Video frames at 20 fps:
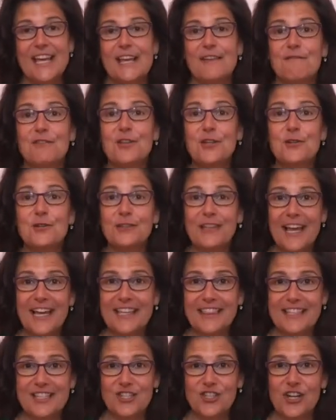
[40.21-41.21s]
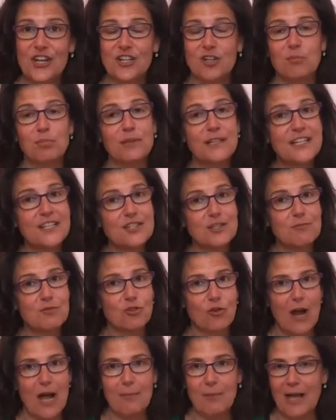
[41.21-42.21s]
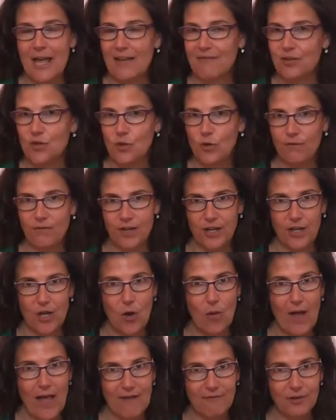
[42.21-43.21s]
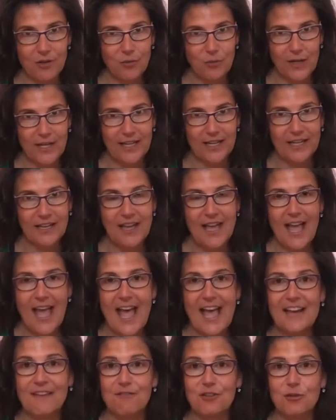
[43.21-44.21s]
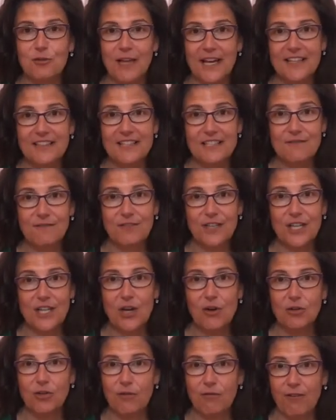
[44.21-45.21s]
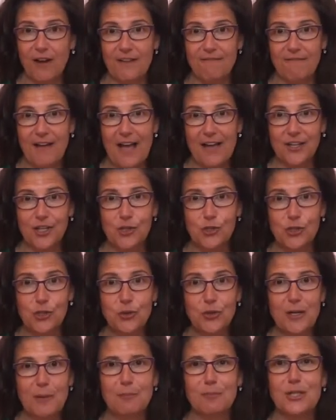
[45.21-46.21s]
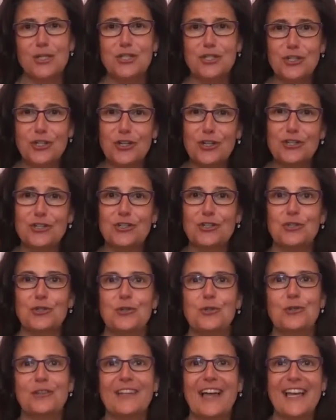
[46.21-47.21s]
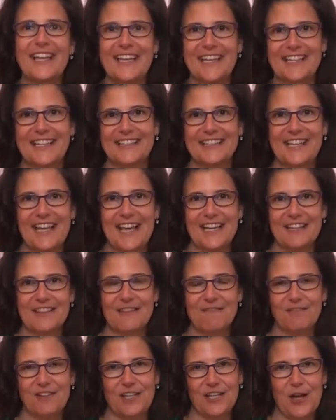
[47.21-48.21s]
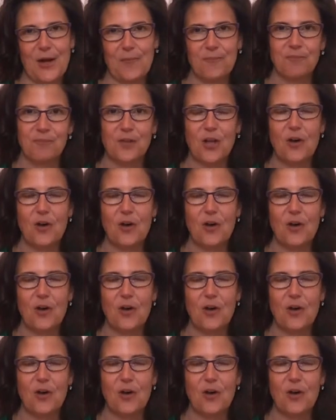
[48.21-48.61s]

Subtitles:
If you like this channel, please subscribe. I have a new video every week. And if you like this video and you find value to it, be sure to like it at the end of the video.